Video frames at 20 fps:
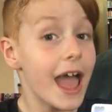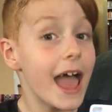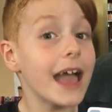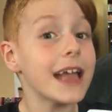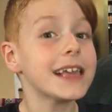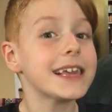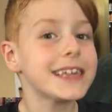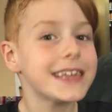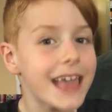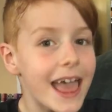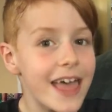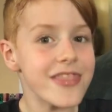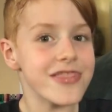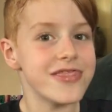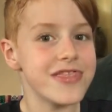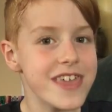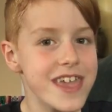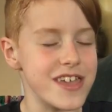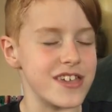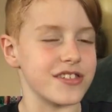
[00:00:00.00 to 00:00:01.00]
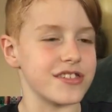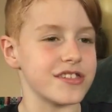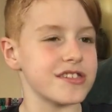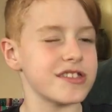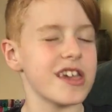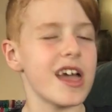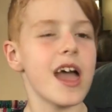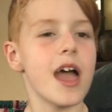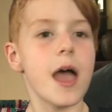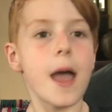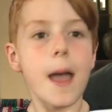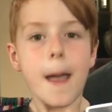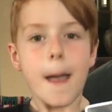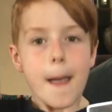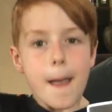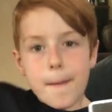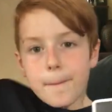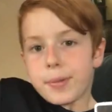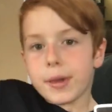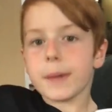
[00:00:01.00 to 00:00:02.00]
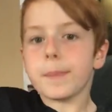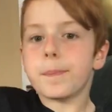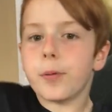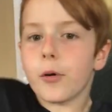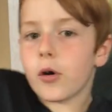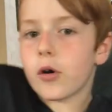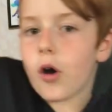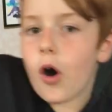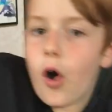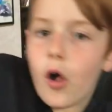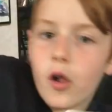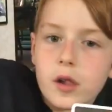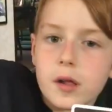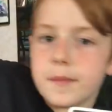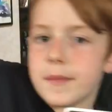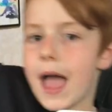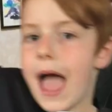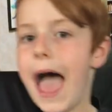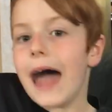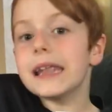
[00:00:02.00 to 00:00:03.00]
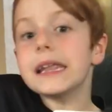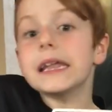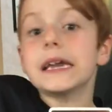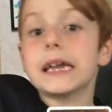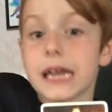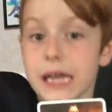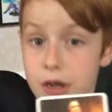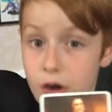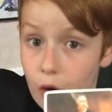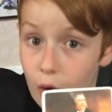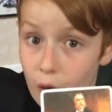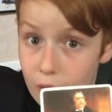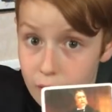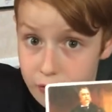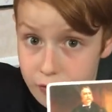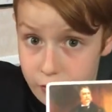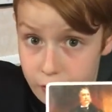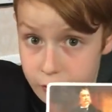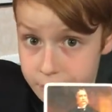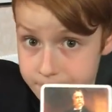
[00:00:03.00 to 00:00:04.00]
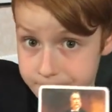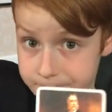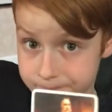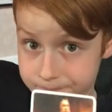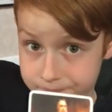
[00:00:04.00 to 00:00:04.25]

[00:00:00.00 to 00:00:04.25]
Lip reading: And get this, people call him Elegant Arthur